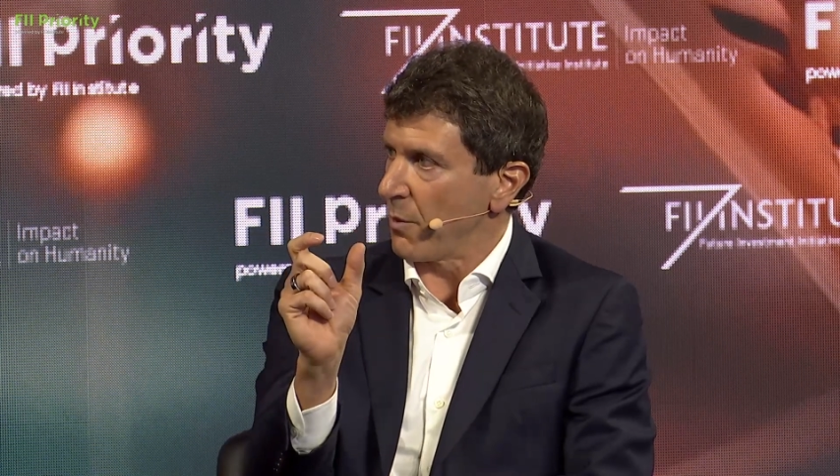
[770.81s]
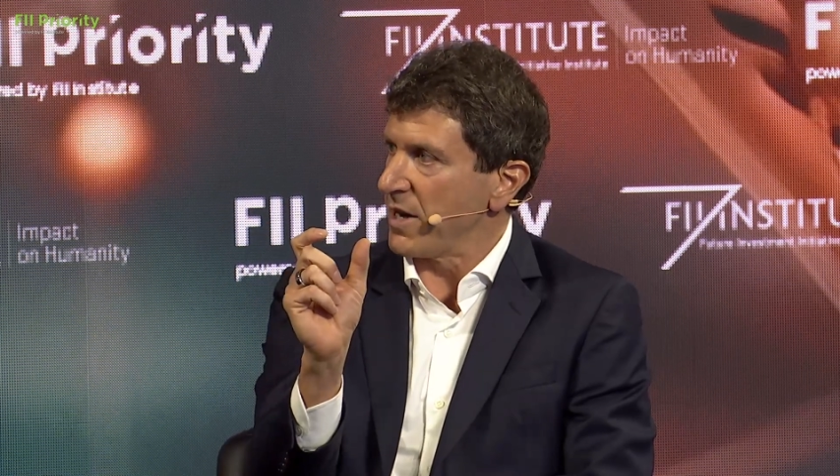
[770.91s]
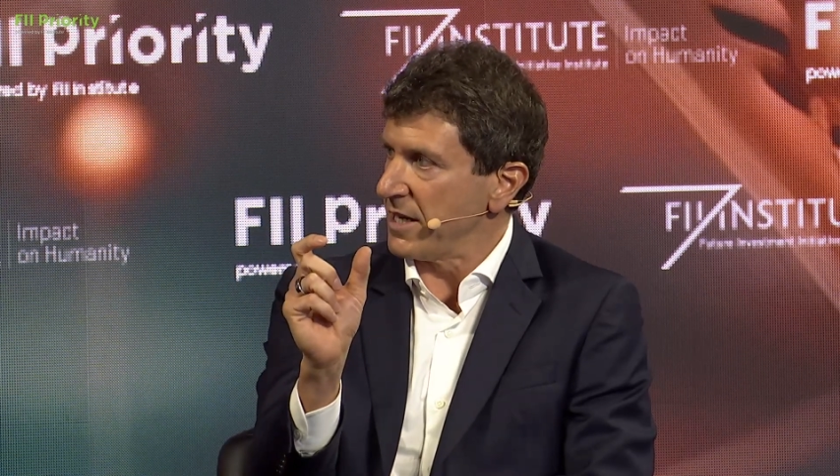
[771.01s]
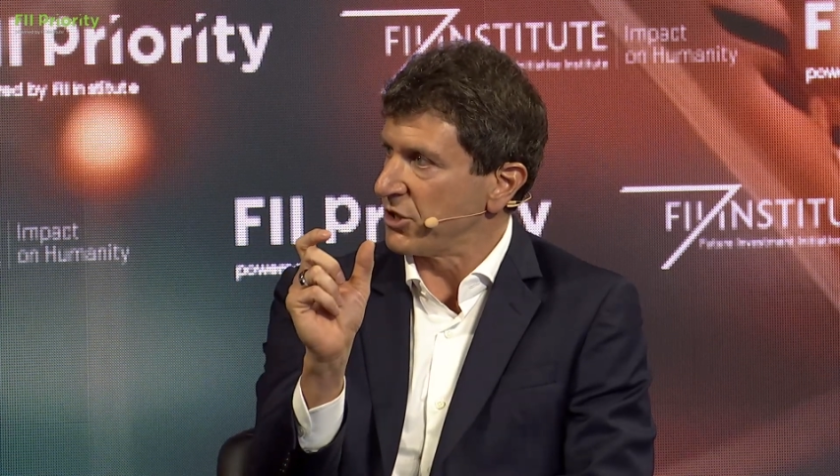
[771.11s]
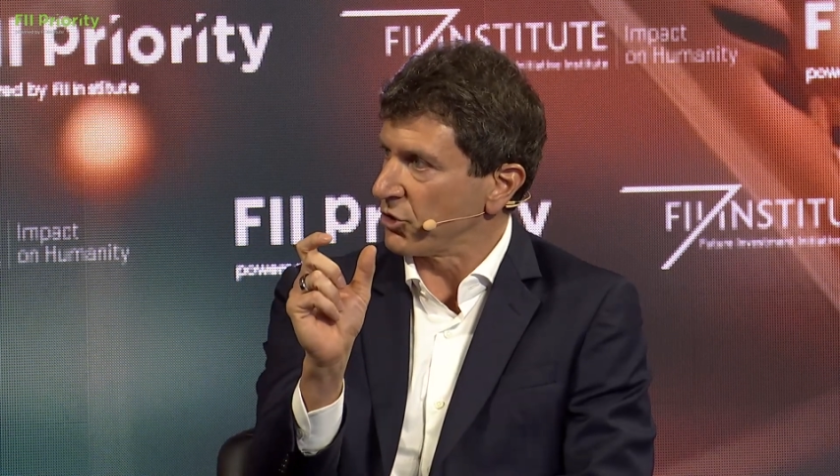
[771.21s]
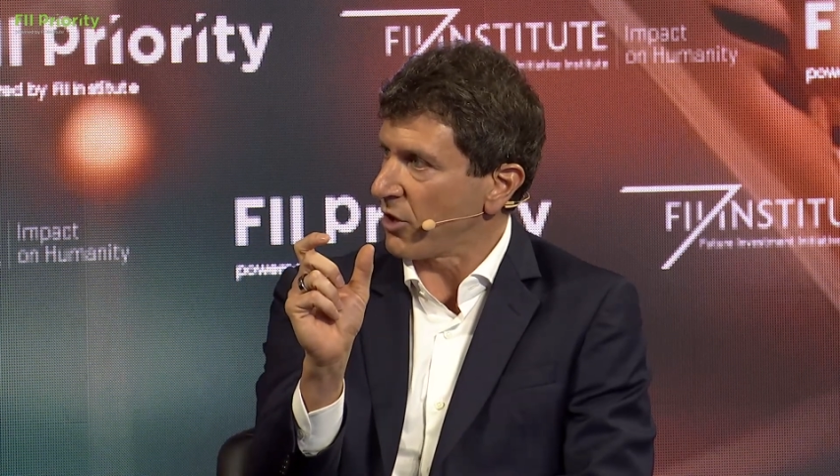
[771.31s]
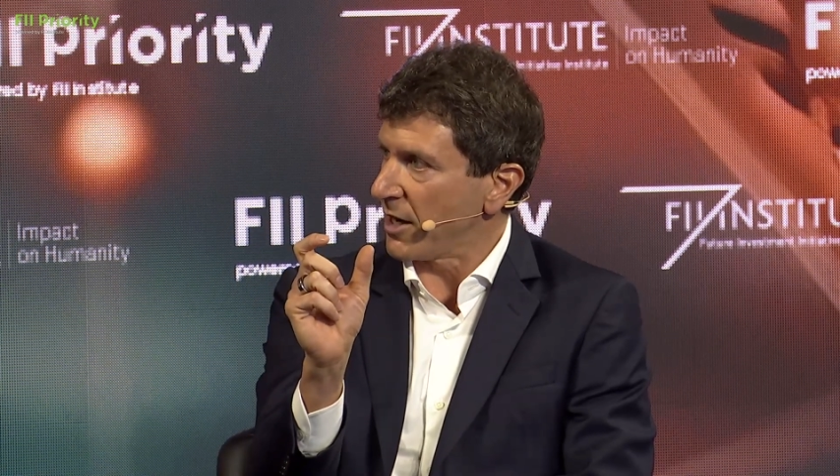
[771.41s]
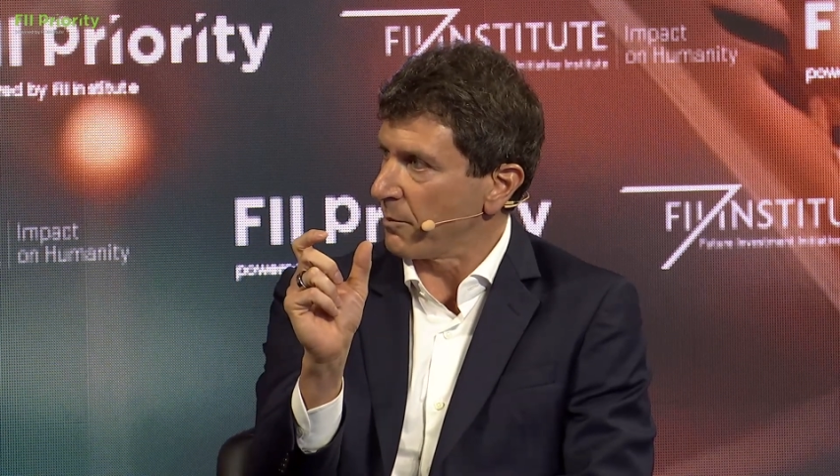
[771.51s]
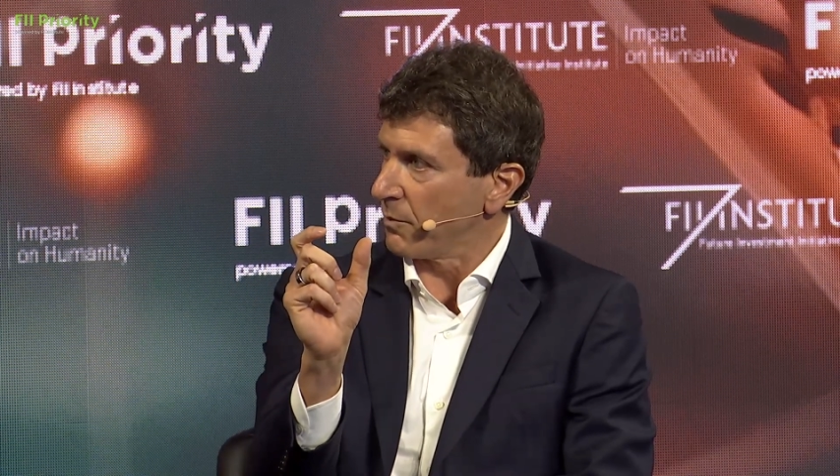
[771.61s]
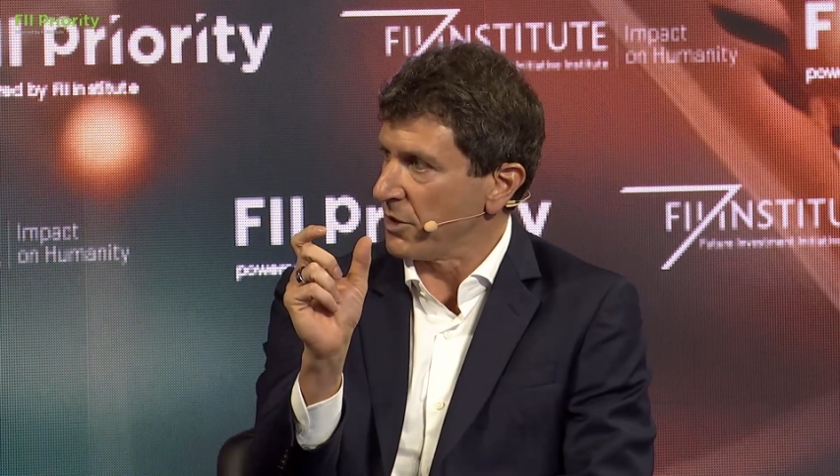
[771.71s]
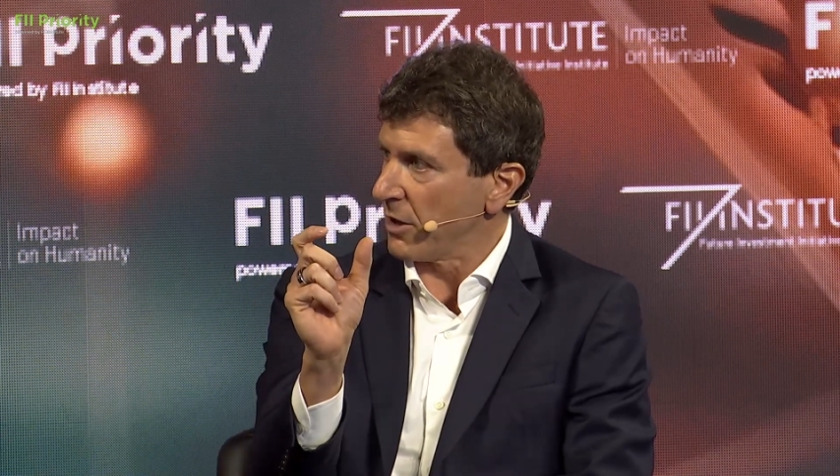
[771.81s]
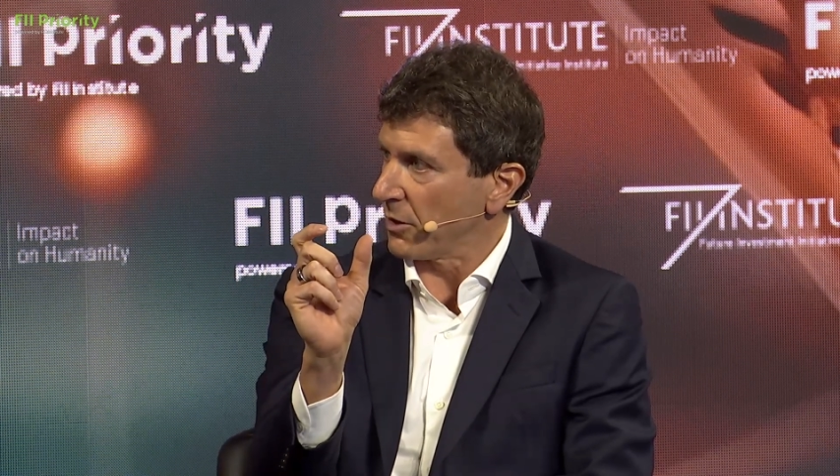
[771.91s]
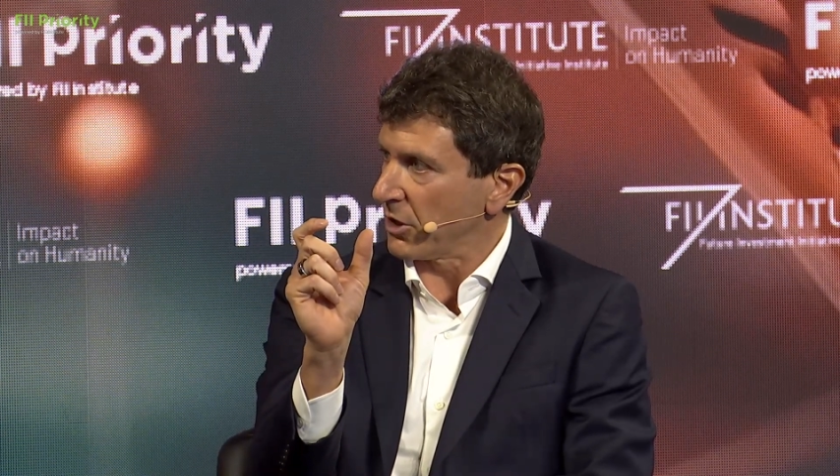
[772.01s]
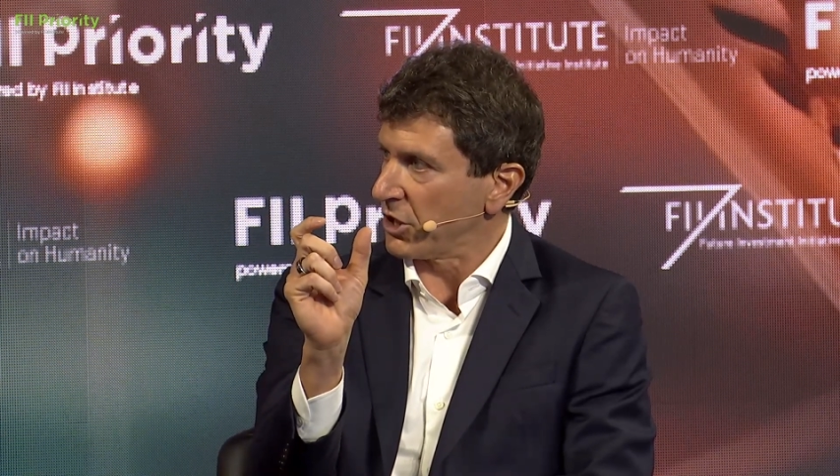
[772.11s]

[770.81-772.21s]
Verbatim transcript: that we need to try to you know,